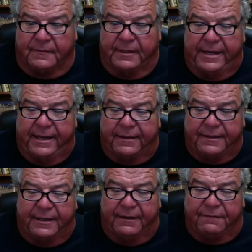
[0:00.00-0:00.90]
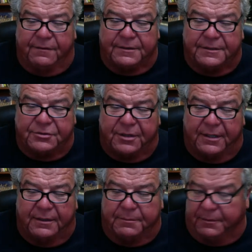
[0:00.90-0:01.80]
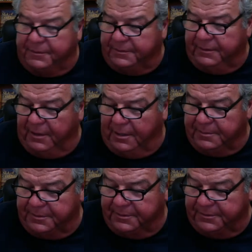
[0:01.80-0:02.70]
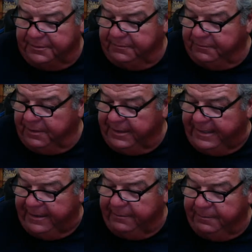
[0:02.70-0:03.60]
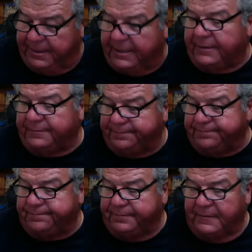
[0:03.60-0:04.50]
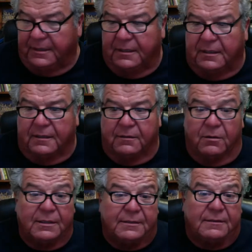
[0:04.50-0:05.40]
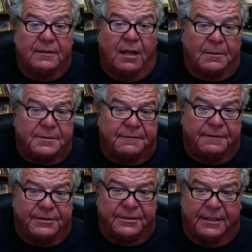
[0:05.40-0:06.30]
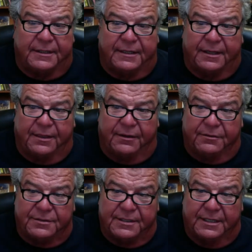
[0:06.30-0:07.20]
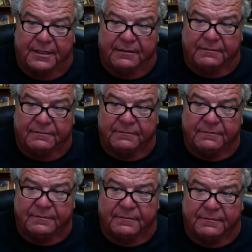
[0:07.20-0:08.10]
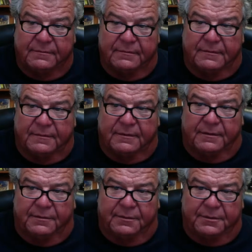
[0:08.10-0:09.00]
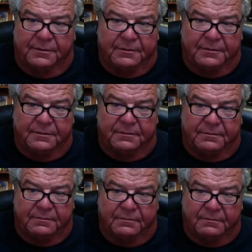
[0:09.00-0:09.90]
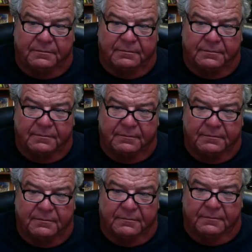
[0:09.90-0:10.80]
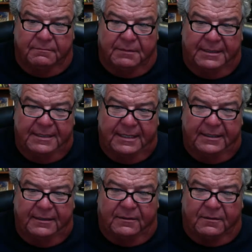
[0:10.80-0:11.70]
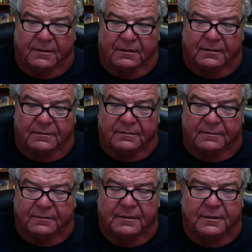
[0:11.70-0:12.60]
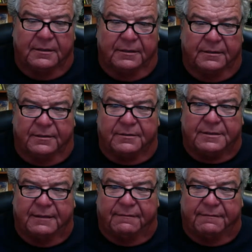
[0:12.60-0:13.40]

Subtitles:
Yeah, the Gale Force and Trident are both doing lobsters right now, but they're only doing the lobster fishing, I think, Thursday through Monday, or Thursday,